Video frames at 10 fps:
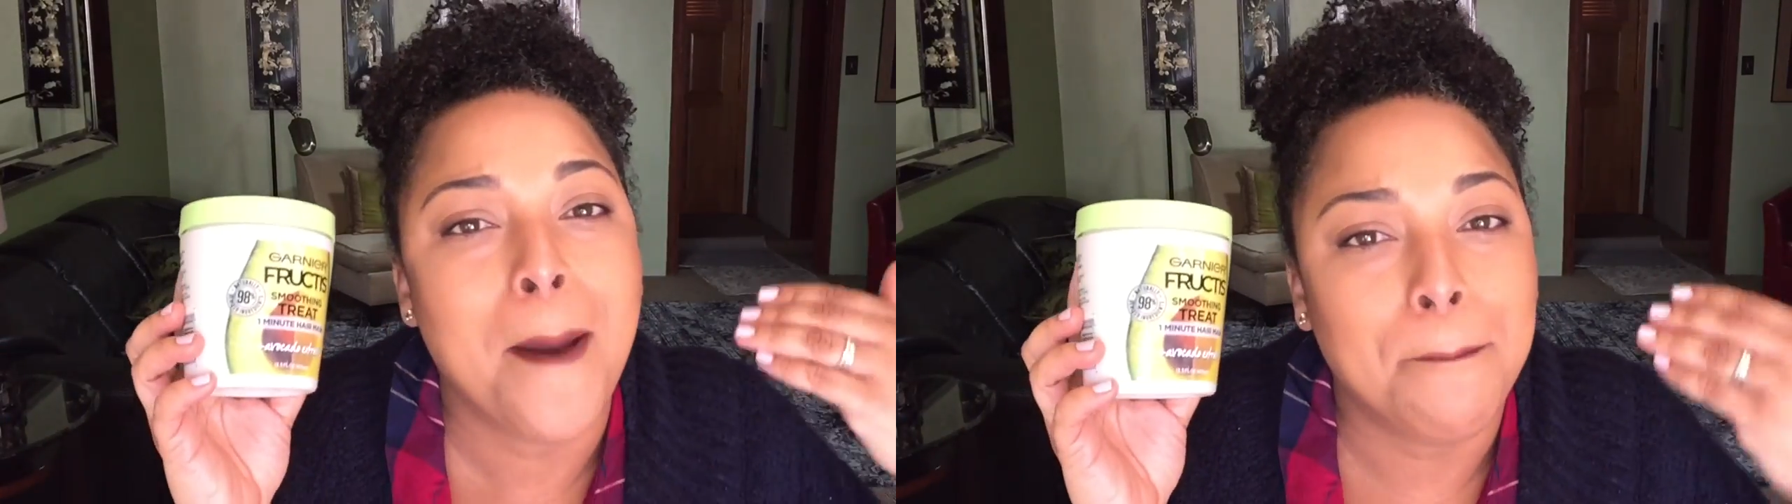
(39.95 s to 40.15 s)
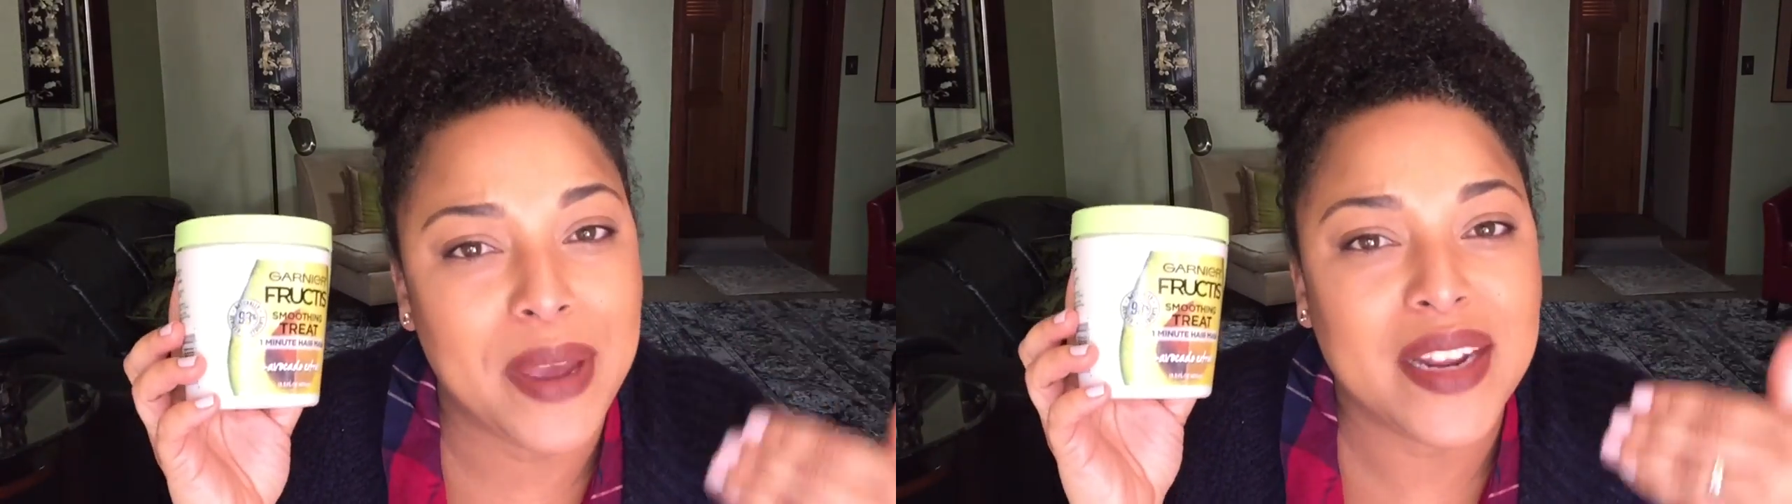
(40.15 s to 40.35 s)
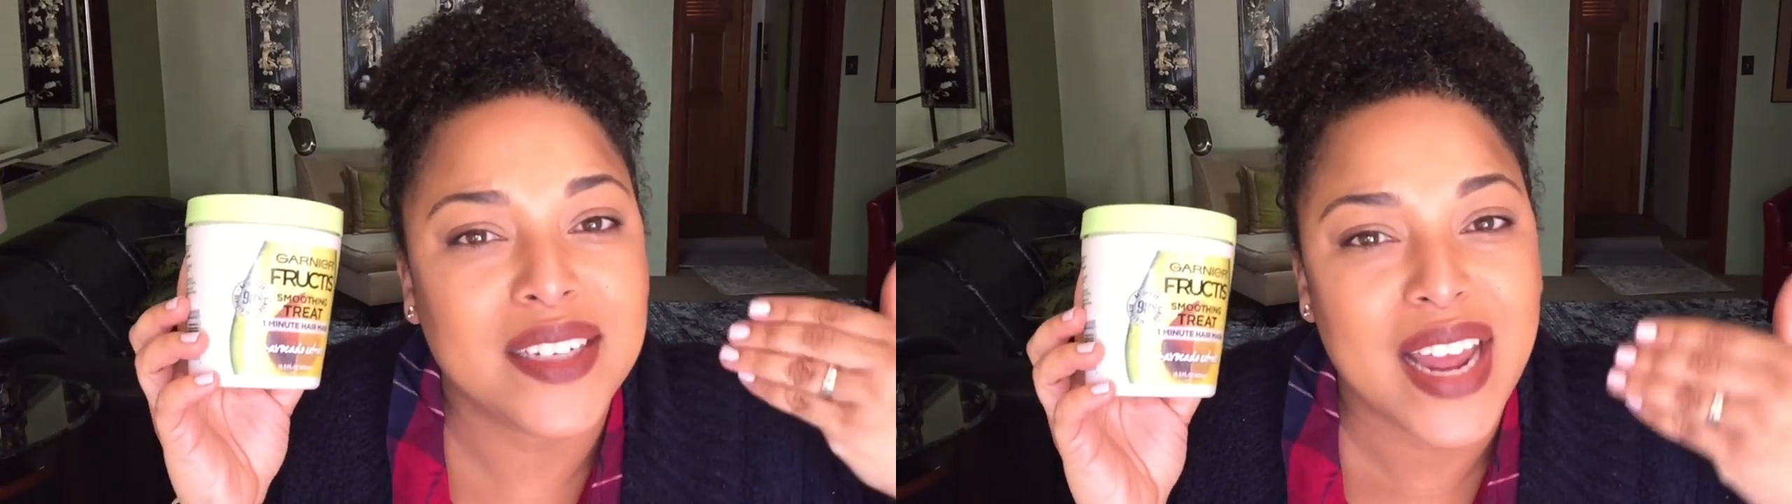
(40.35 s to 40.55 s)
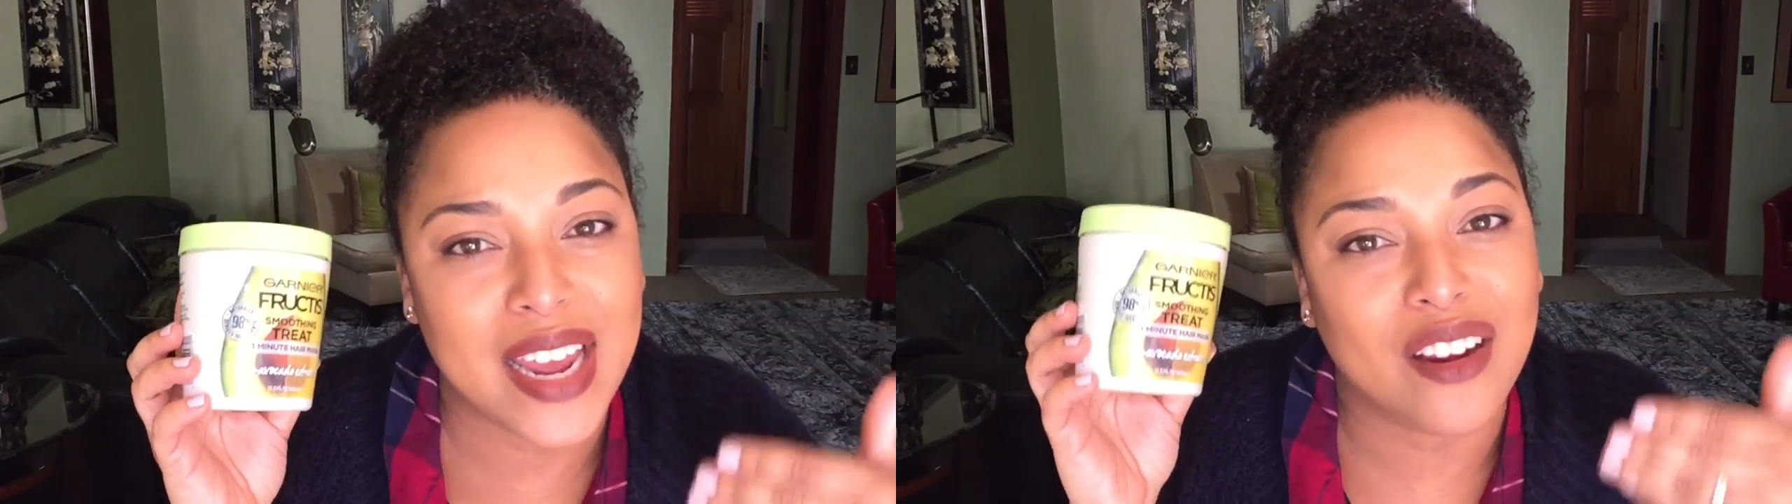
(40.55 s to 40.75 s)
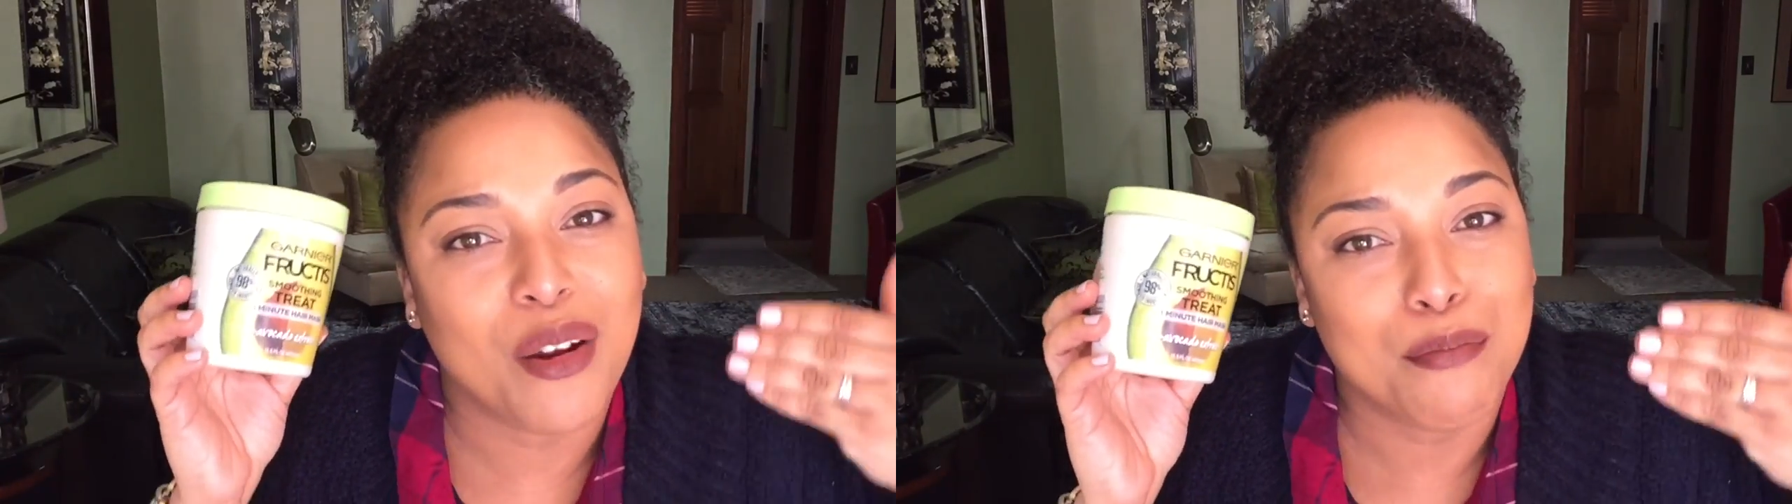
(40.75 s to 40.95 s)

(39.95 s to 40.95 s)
minute hair